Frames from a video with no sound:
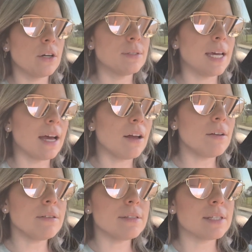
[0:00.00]

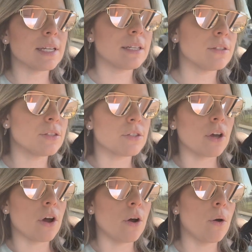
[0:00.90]
hotels. And
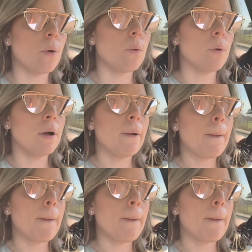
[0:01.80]
so,